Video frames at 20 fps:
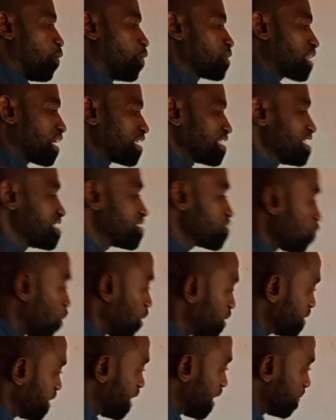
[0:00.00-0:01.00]
Water. This
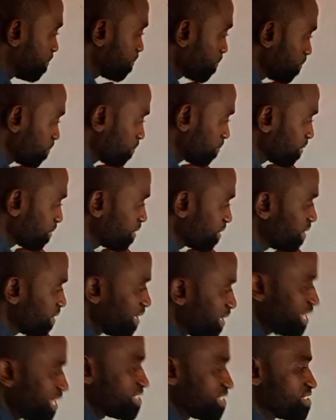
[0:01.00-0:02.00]
one here
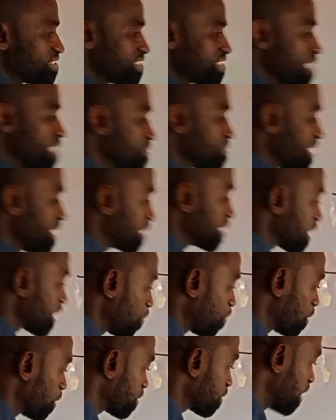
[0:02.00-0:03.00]
is the same thing as
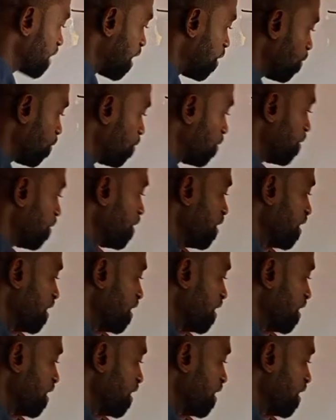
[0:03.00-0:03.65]
saying what now?